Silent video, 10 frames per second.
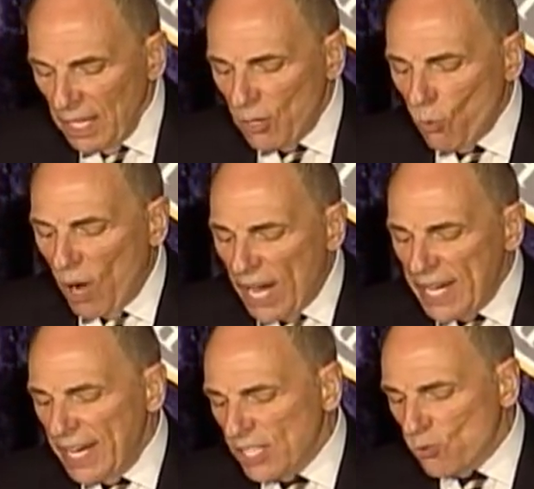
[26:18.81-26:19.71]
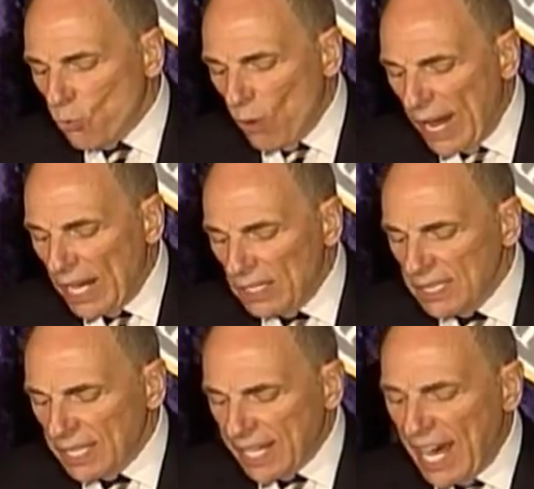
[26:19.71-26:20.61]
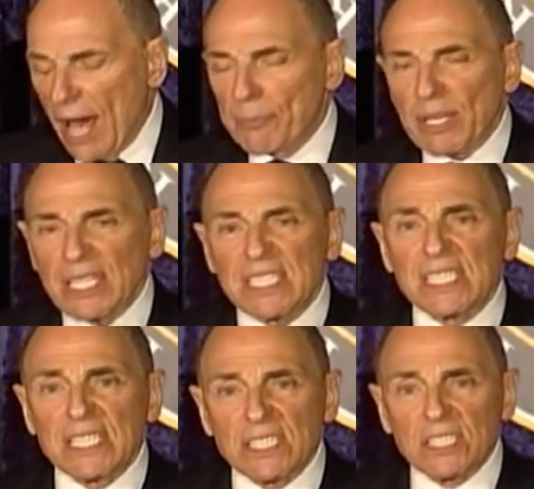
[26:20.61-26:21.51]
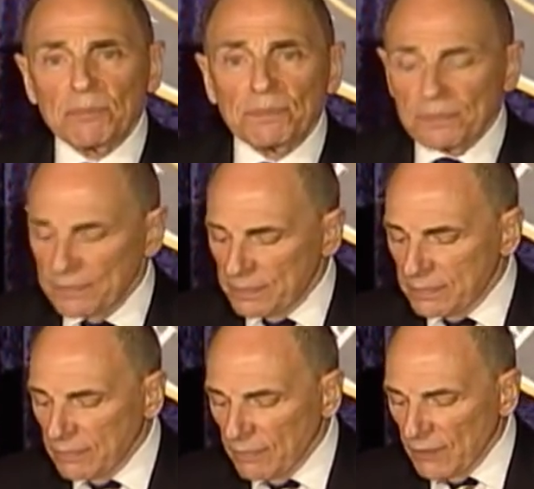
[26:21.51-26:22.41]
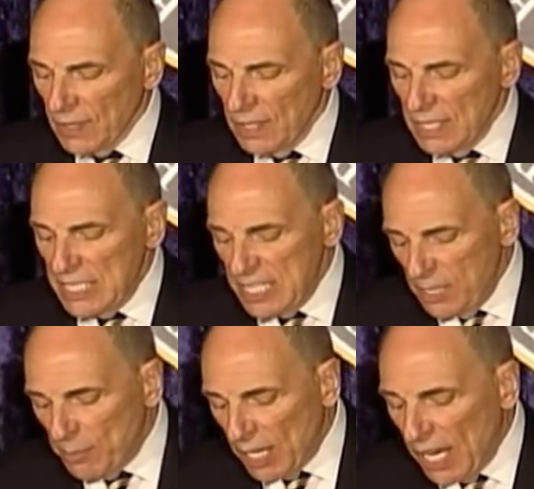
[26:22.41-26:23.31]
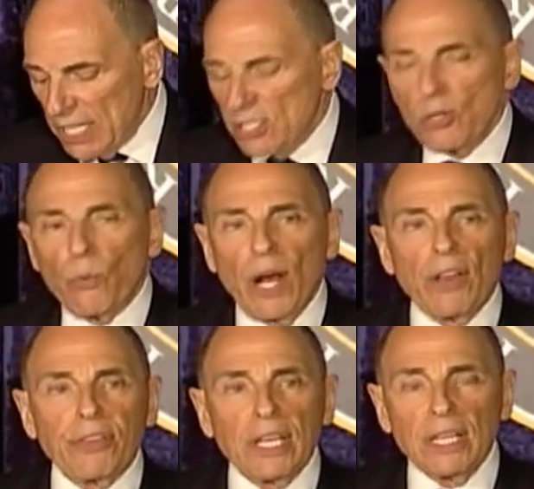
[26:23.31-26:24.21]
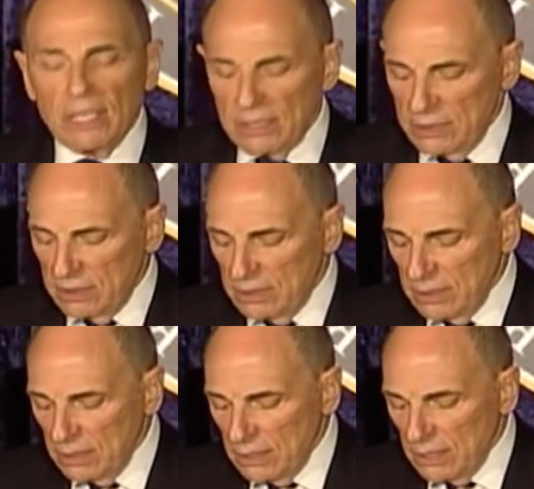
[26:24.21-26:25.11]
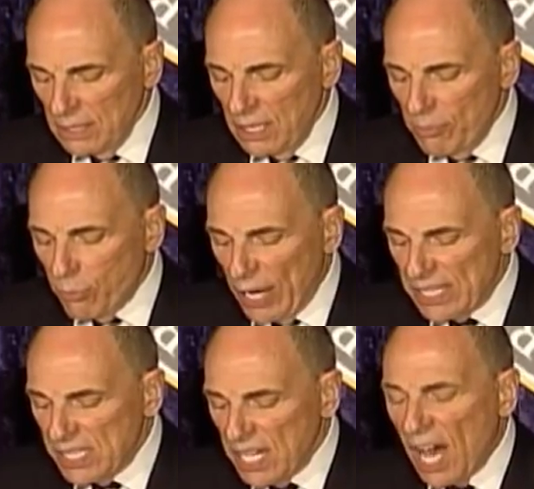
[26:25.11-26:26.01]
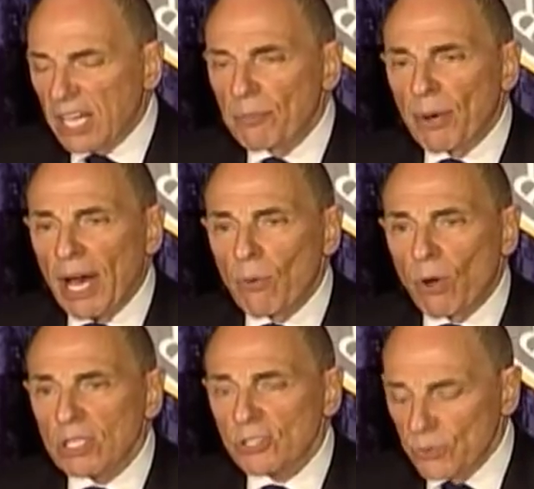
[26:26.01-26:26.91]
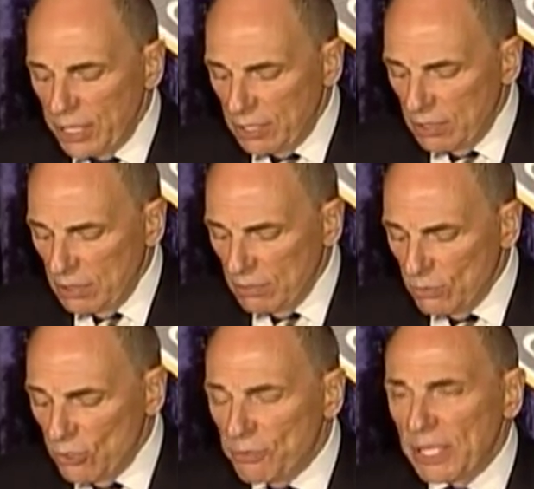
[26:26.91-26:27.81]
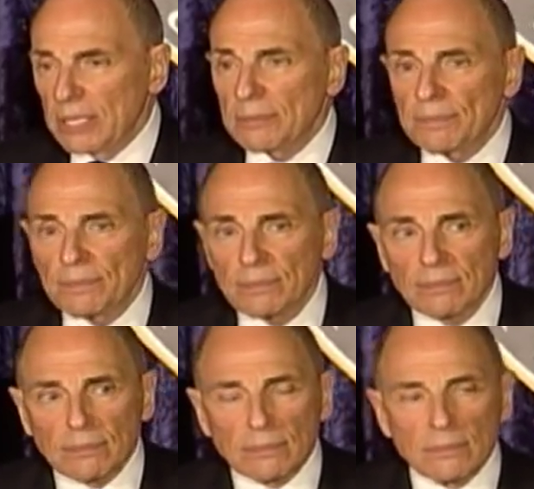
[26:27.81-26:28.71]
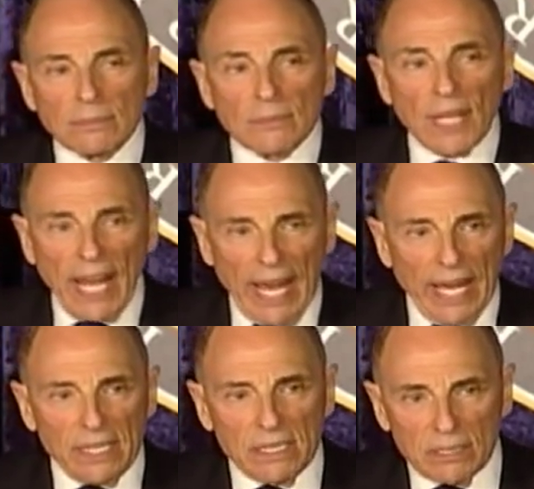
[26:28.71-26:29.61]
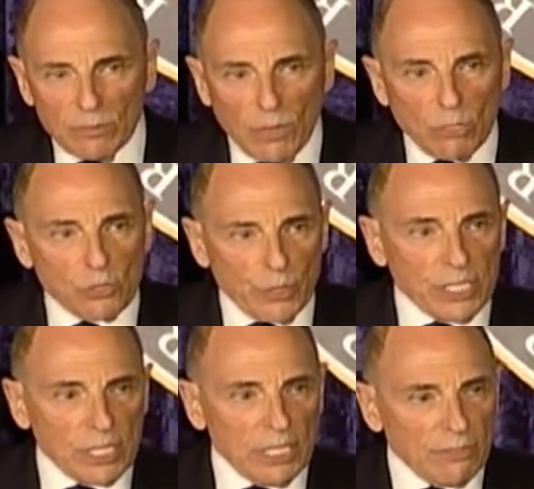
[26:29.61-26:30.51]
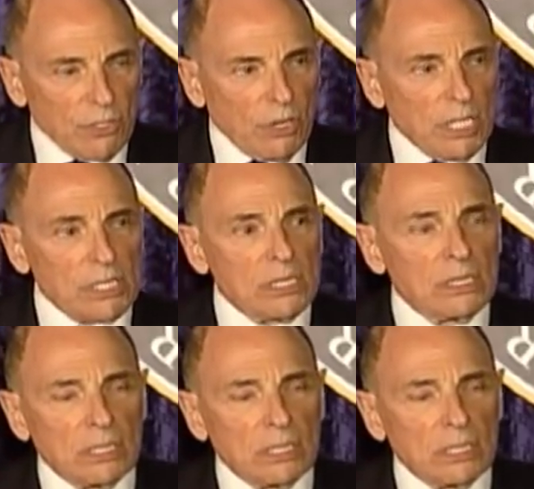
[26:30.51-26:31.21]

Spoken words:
and why he has railed at the capitalist system, demonized the wealthy, embraced the Occupy Wall Street movement, and most recently, of course,